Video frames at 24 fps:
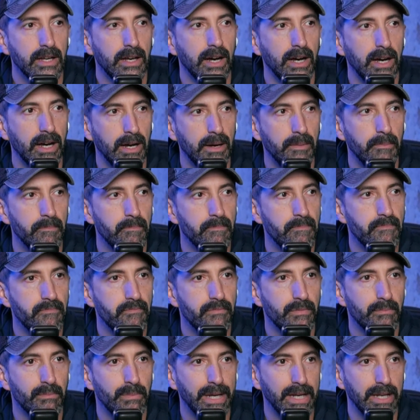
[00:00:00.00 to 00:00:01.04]
Um,
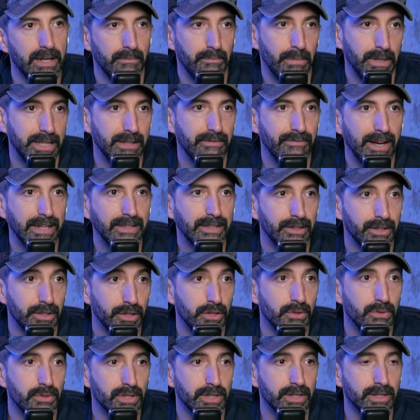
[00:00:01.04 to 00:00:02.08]
but but the fact that
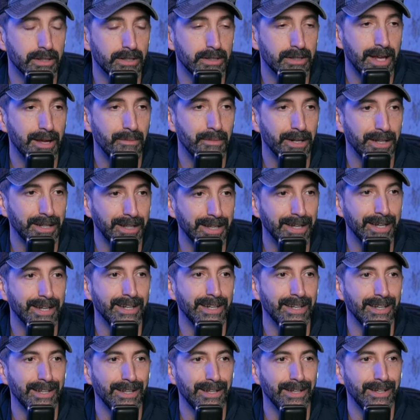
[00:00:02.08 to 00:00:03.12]
they're using this statement
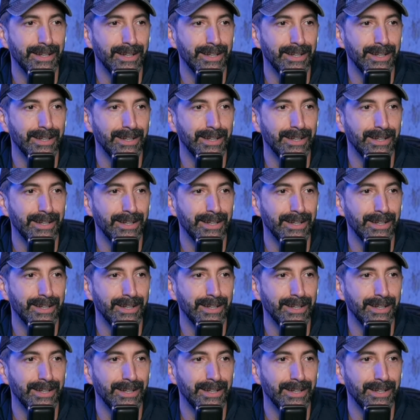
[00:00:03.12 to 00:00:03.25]
again, it,